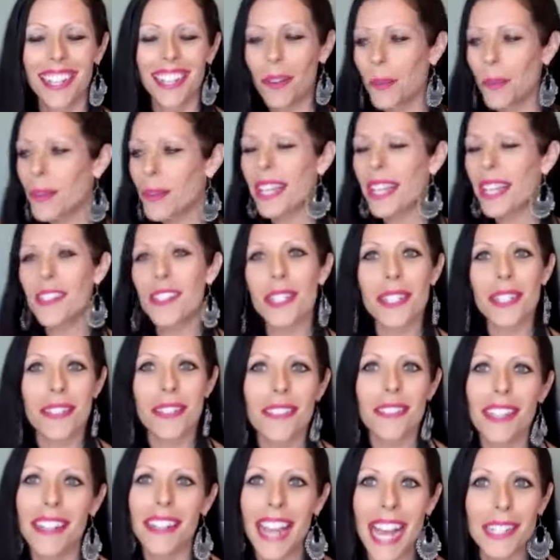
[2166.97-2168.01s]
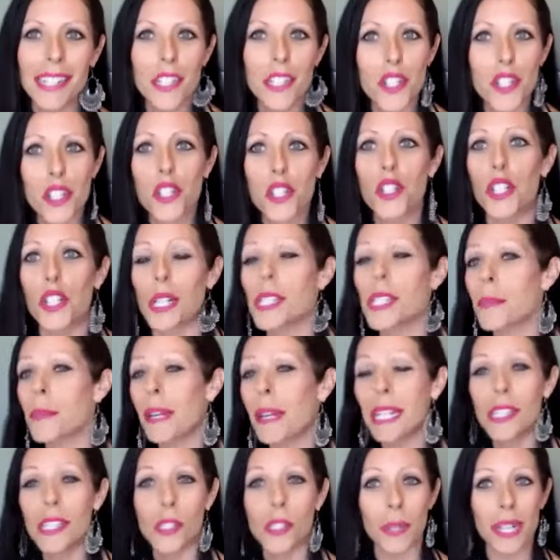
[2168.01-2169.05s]
When I just had to just trust my
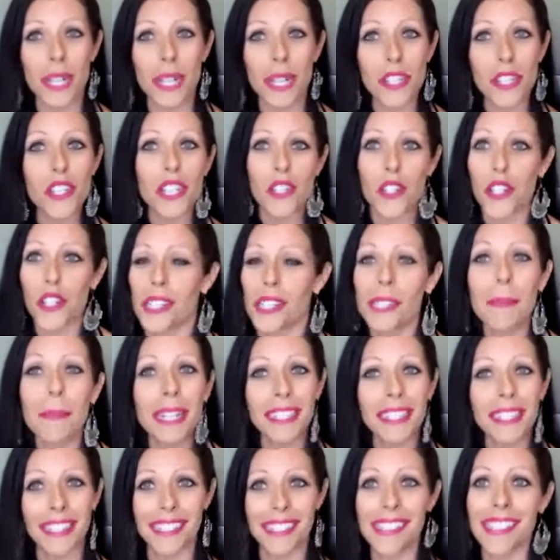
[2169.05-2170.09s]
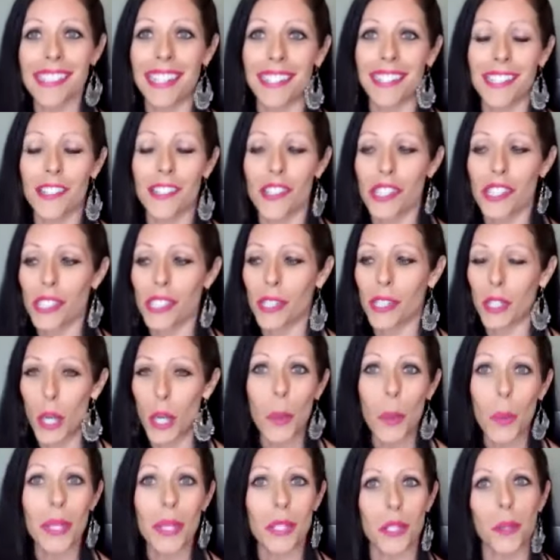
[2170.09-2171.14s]
intuition, trust my gut instinct, and just
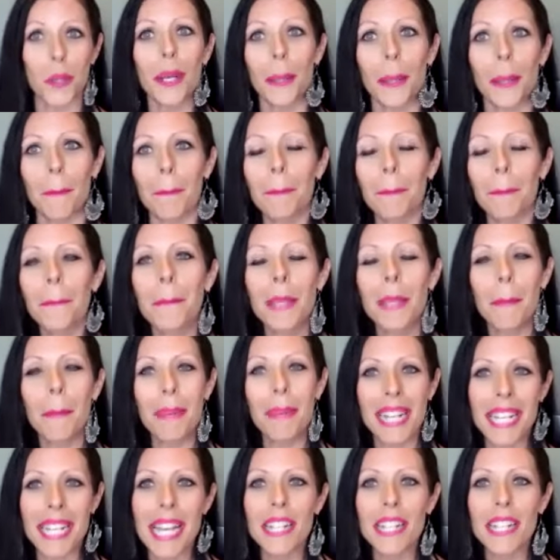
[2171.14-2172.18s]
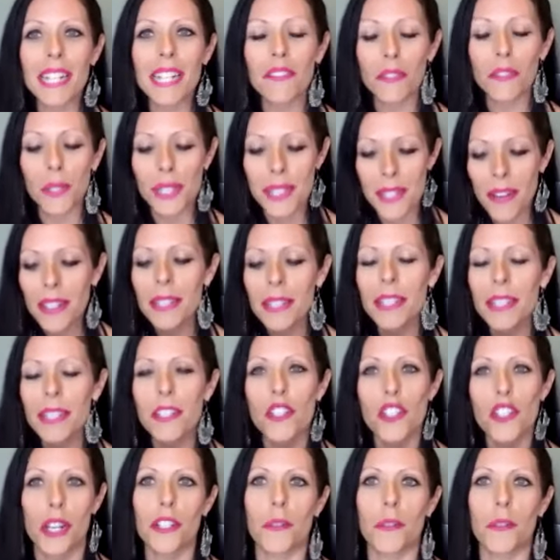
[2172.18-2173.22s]
go and do it. But again, if we're stuck in the
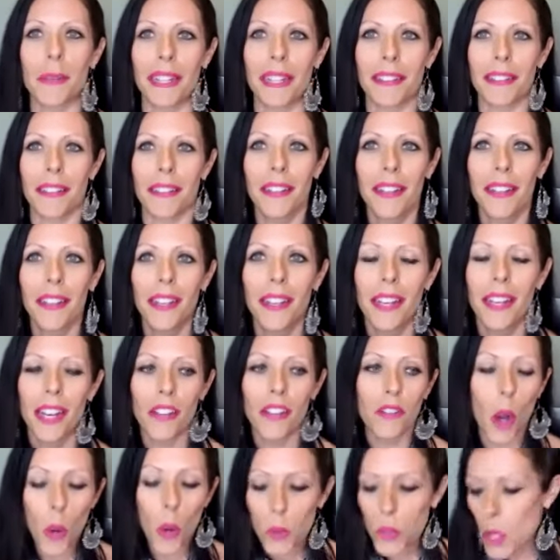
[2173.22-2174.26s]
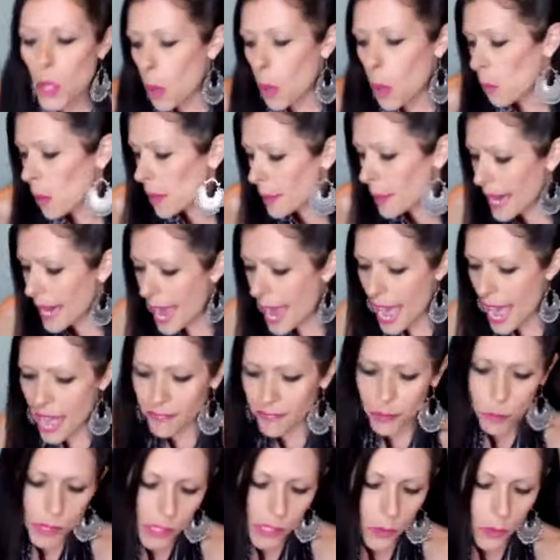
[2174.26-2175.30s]
judgment of, oh no, what do I have?
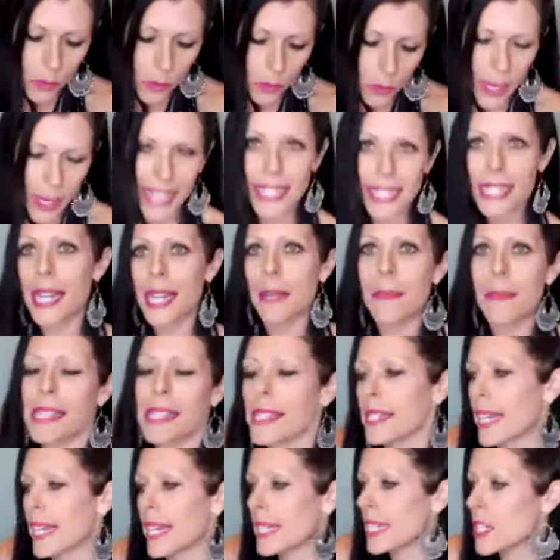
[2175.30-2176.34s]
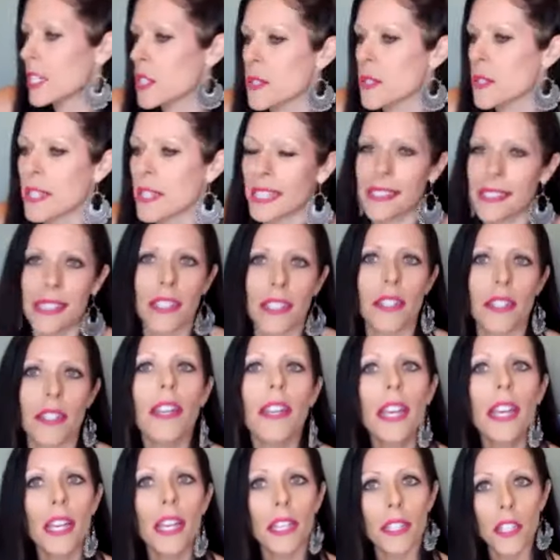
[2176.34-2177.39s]
And what's what I need to take medicine, I need to do this, and
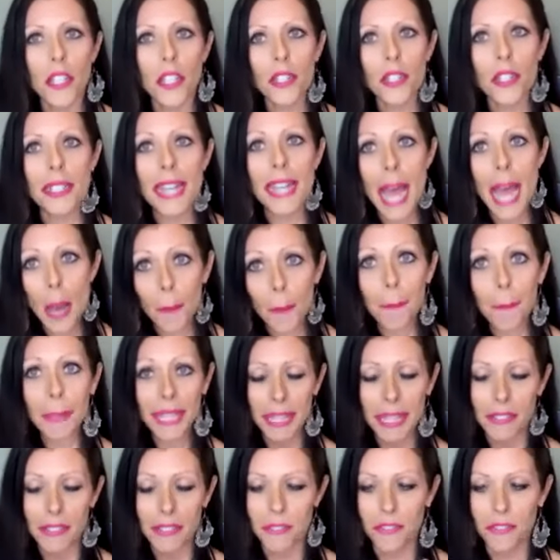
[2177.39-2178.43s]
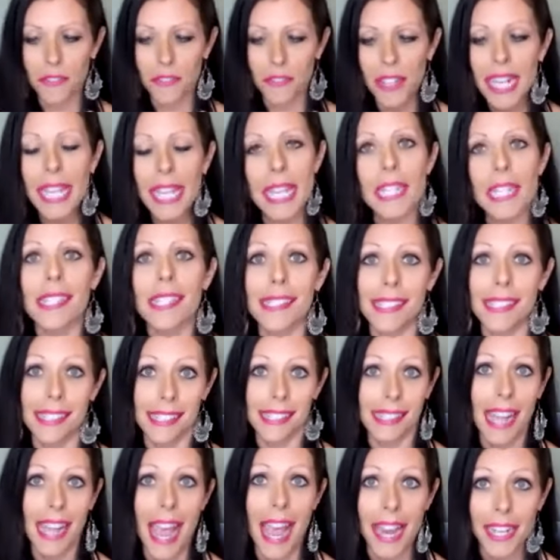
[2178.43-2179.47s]
you're now fitting into
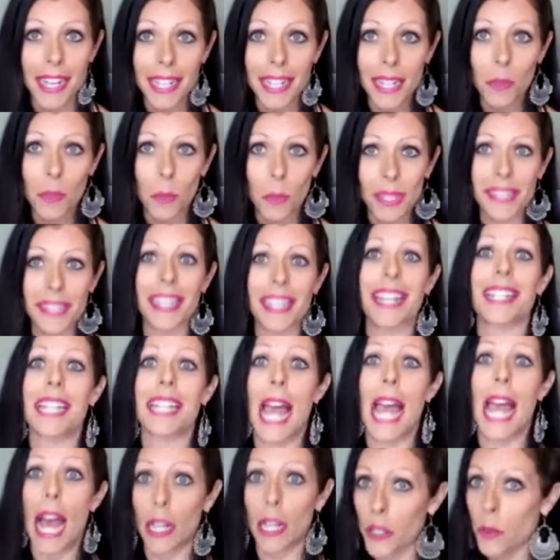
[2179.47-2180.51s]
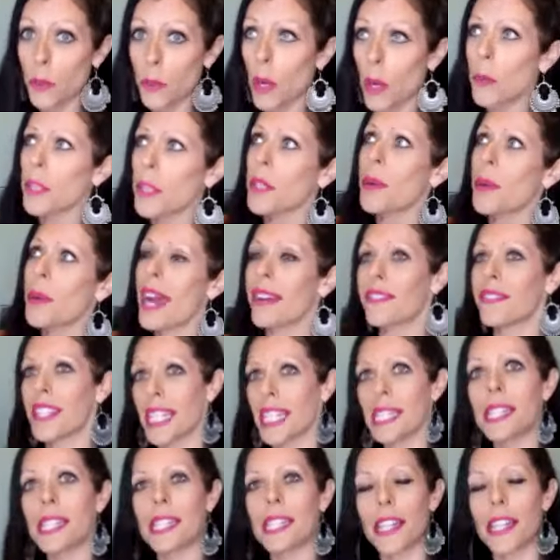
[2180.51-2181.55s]
society and what they tell you. Oh, you have
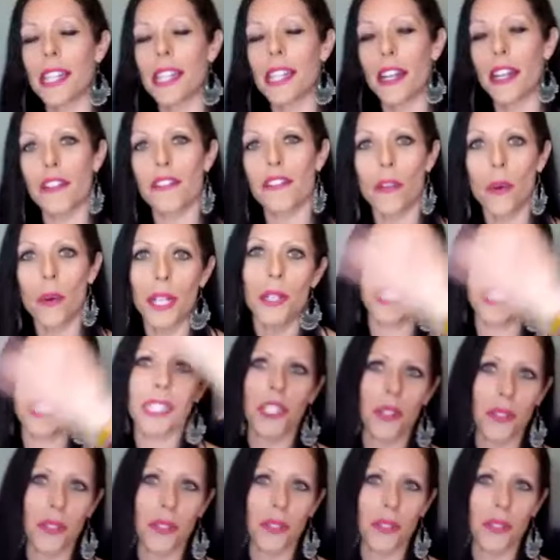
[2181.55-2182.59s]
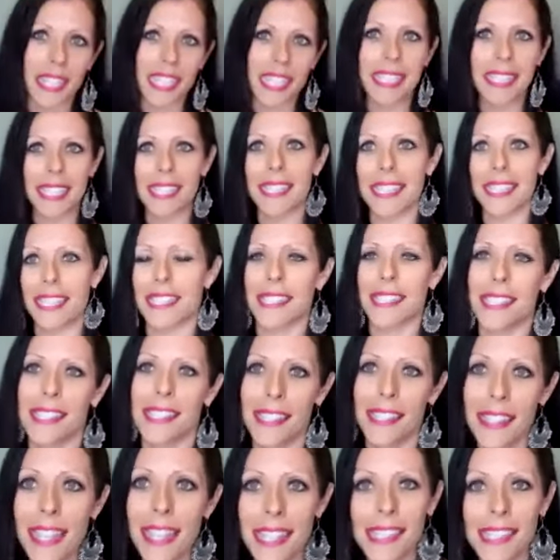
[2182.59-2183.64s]
this, therefore you need to do this, this, this, this,
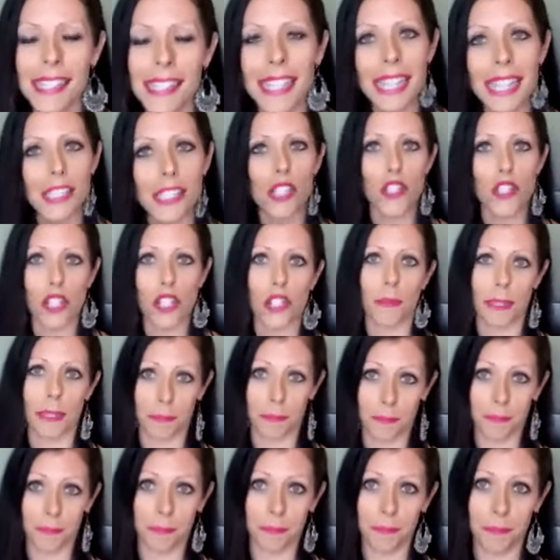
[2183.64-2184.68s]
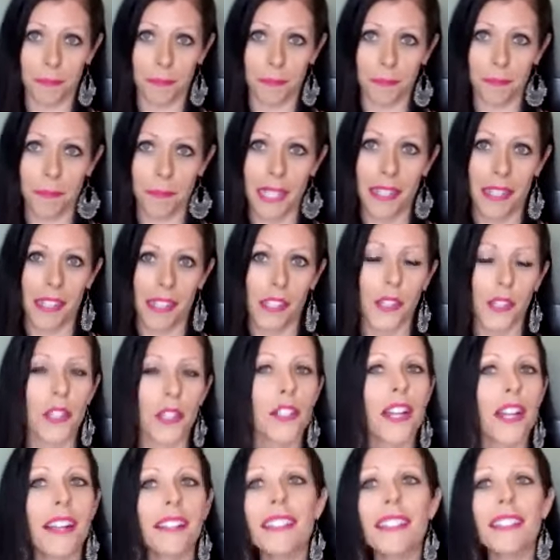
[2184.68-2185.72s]
and this. That's judgment. So
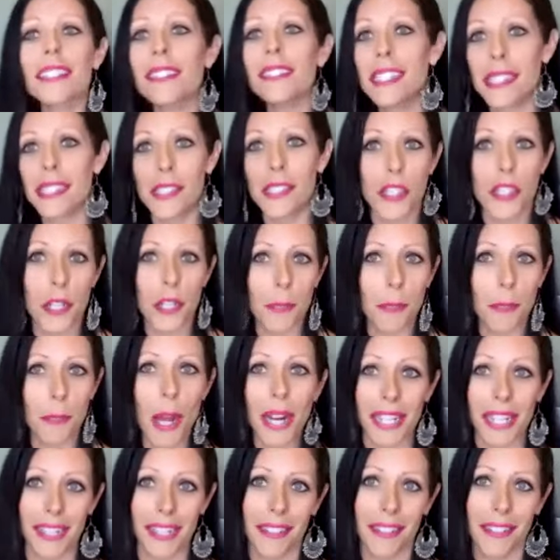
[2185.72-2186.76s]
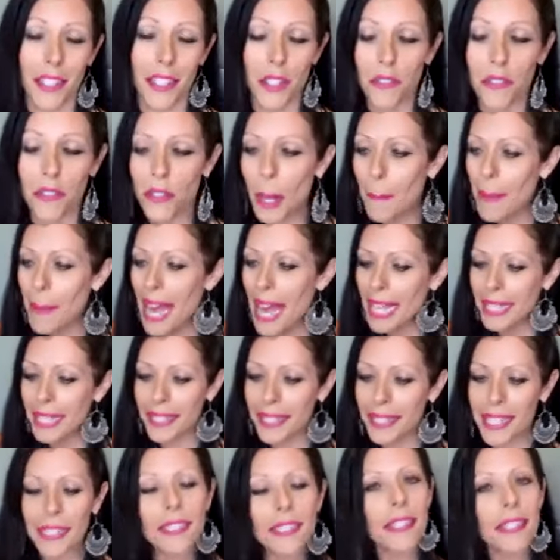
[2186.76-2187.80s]
you're not listening to your body. You've
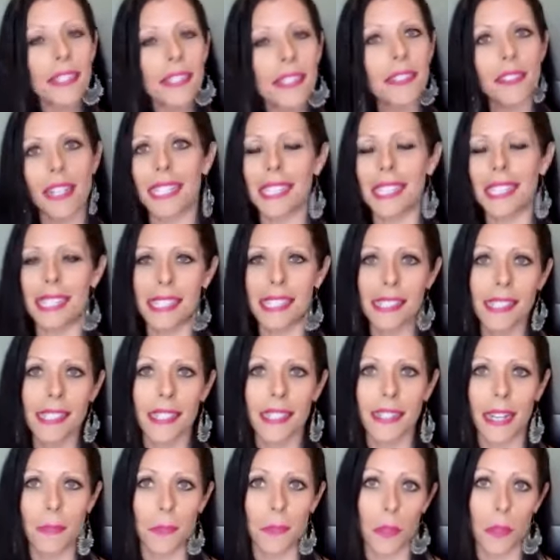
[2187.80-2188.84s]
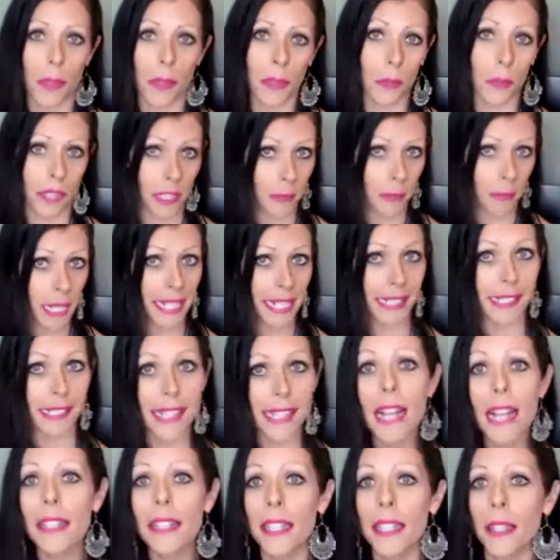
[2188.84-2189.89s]
completely created a disconnect between what your body's
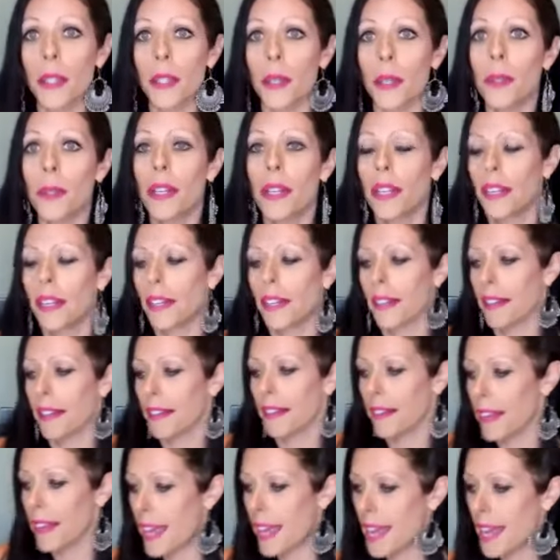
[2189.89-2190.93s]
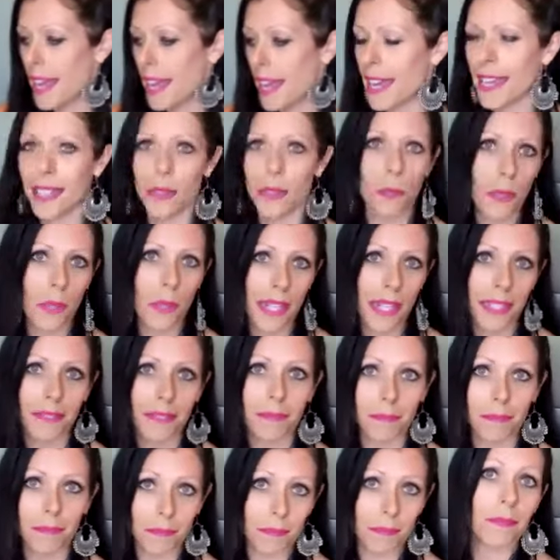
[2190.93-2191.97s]
telling you and what
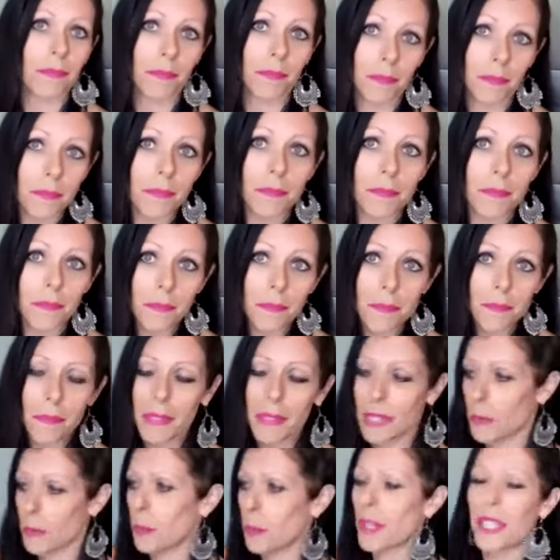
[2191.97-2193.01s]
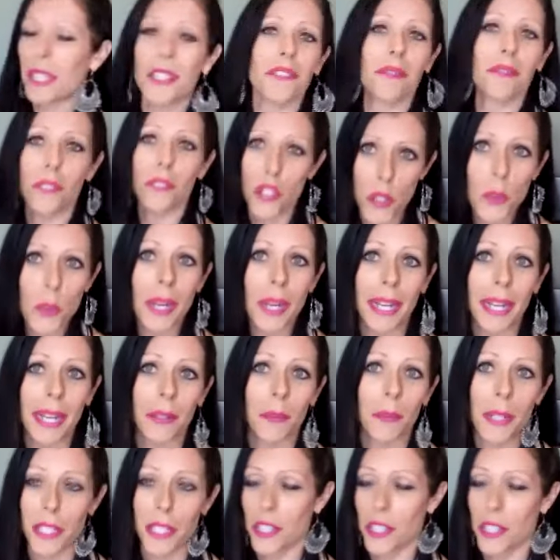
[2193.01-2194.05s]
what you're doing,
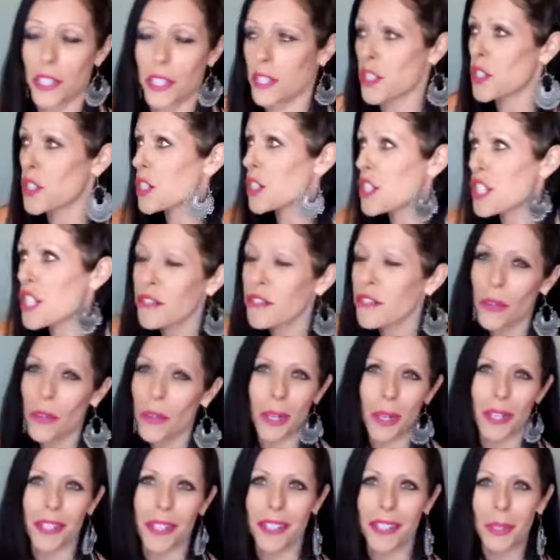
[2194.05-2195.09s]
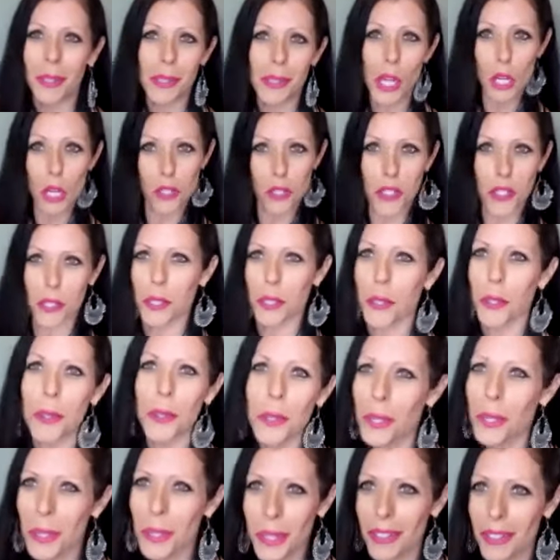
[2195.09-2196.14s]
what you're searching for. You know, Dr.
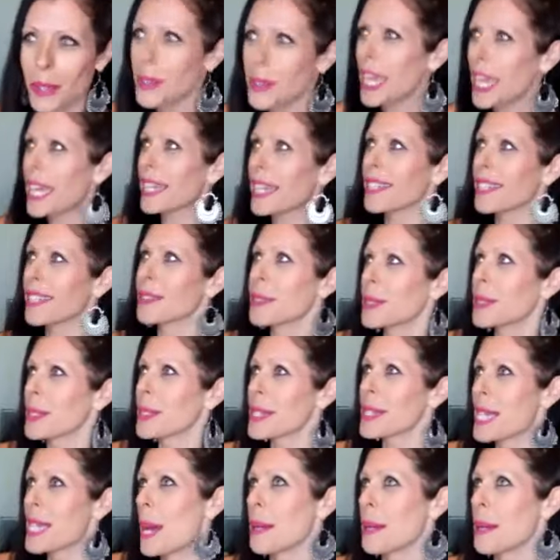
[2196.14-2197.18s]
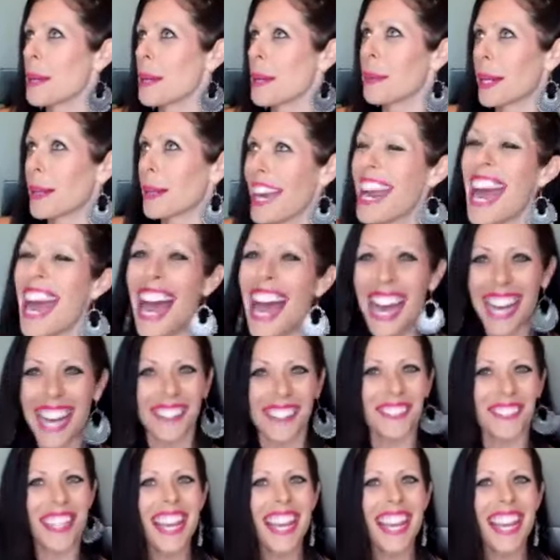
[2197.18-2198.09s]
Google. Okay, Google, tell me what do I have?